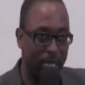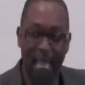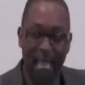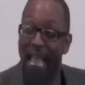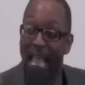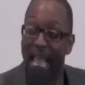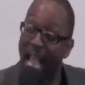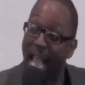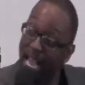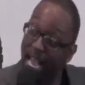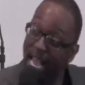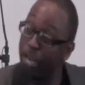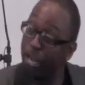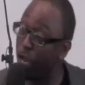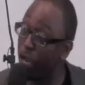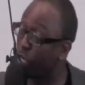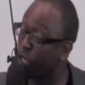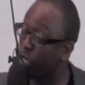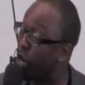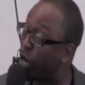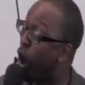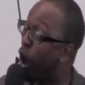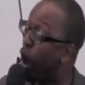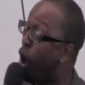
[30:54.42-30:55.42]
and to
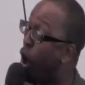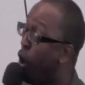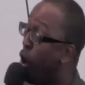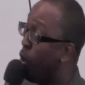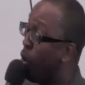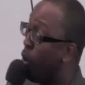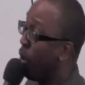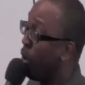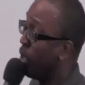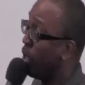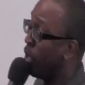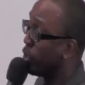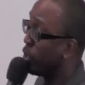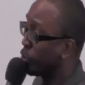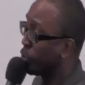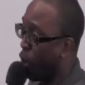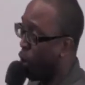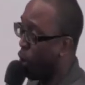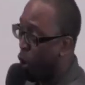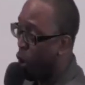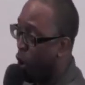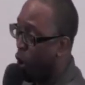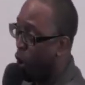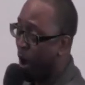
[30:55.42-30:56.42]
go to
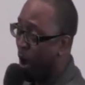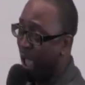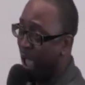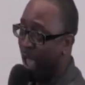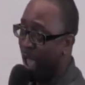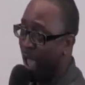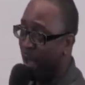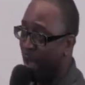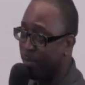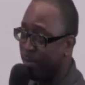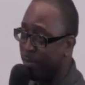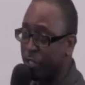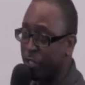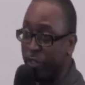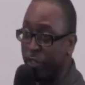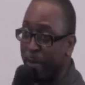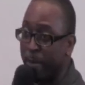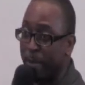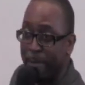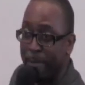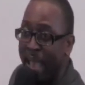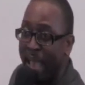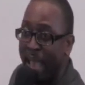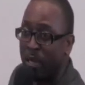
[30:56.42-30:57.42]
Horeb, to the
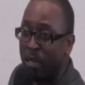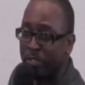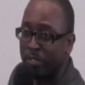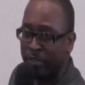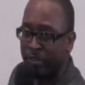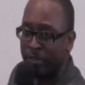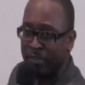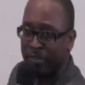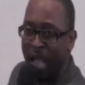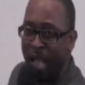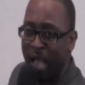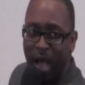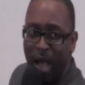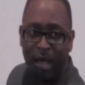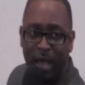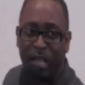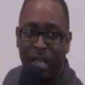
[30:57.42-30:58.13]
mount of God,